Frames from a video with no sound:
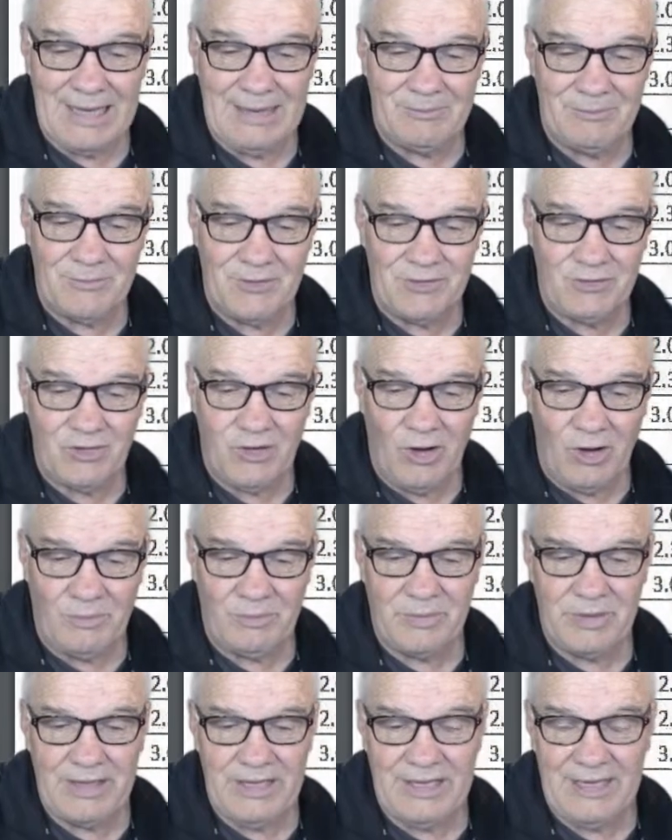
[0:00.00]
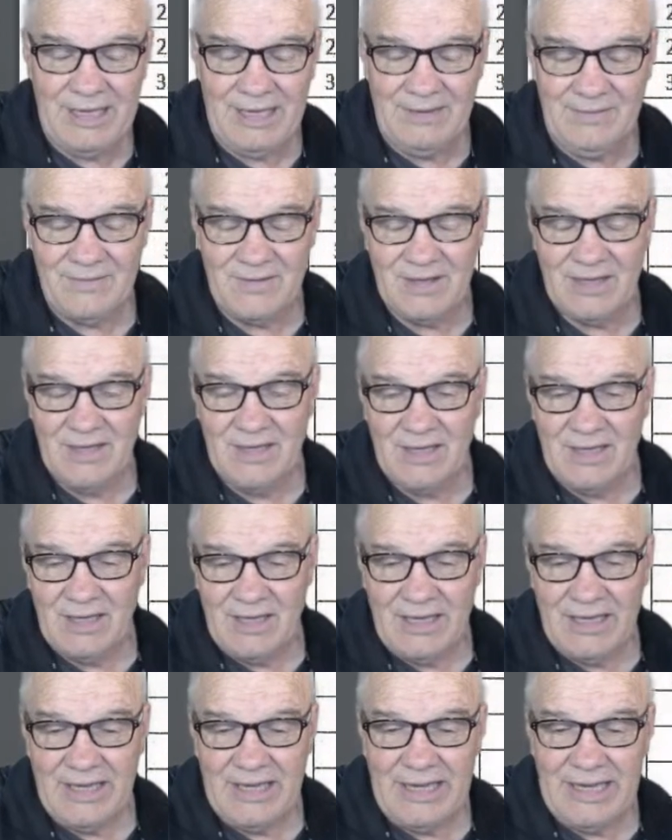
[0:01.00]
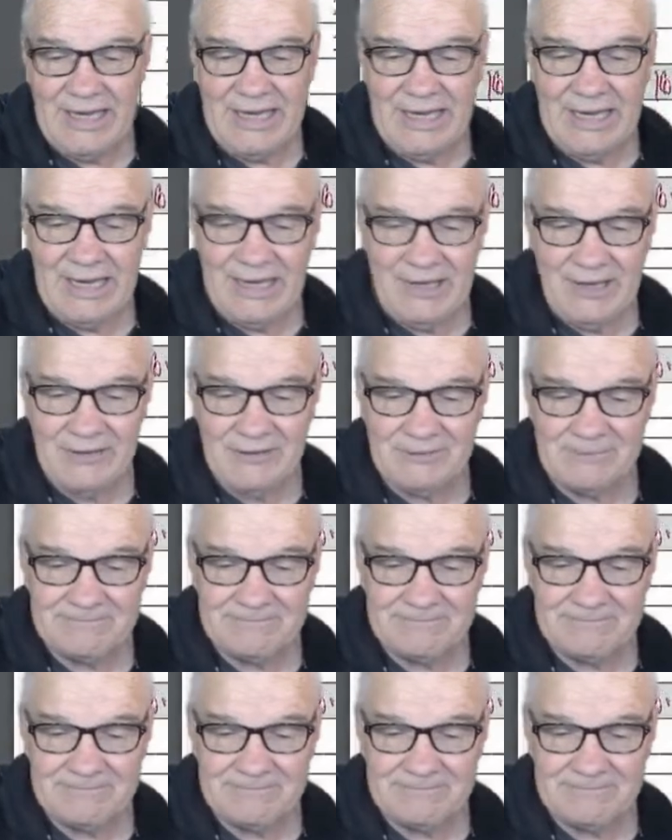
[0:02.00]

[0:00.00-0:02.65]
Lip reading: the top here. And